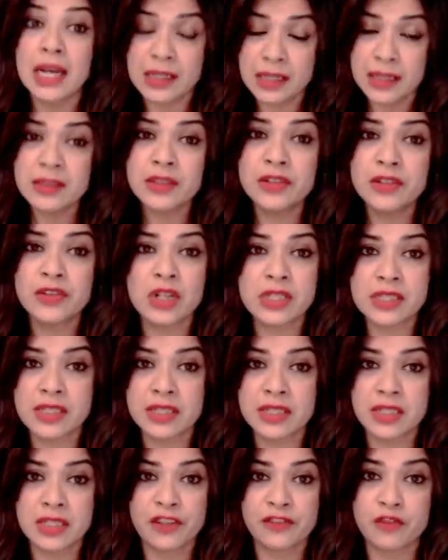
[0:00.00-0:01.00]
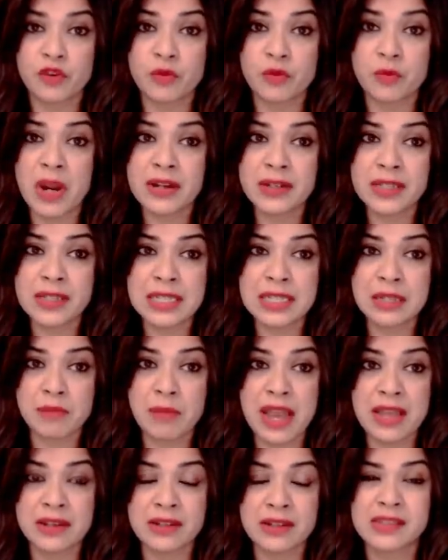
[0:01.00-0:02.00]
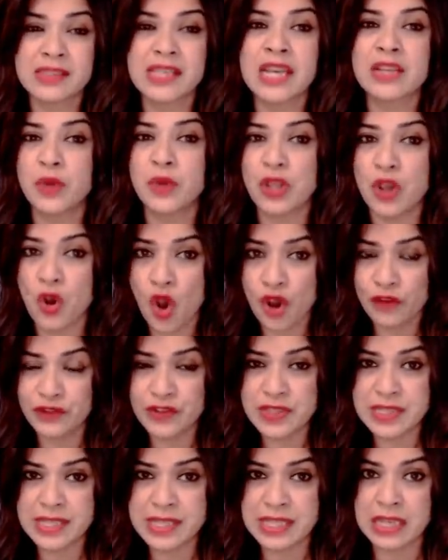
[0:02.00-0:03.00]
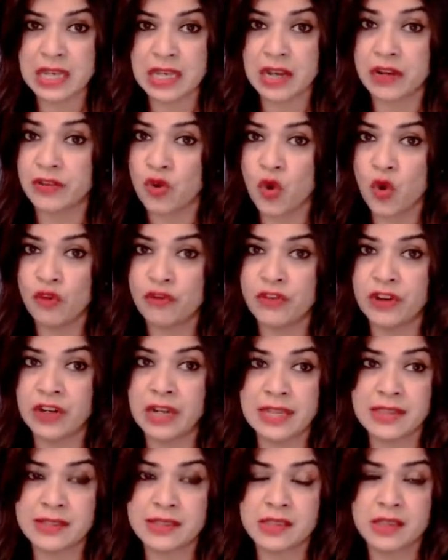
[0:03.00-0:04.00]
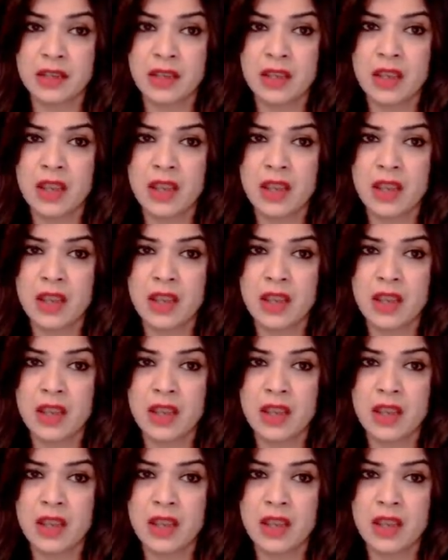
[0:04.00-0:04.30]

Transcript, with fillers: Another alternative for marketing banners that we often see are overlays.